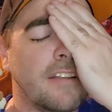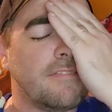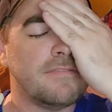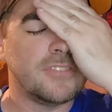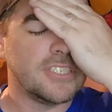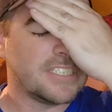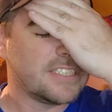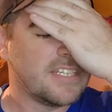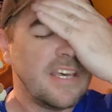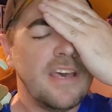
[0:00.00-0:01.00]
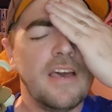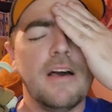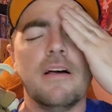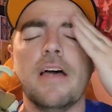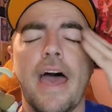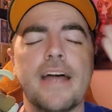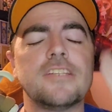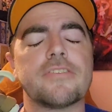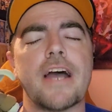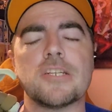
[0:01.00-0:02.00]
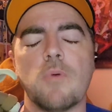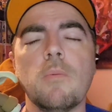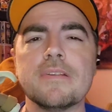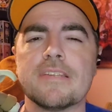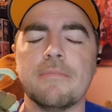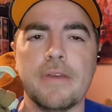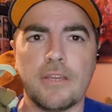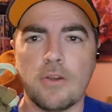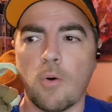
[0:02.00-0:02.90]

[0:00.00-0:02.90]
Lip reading: of just head scratch moments that make you go,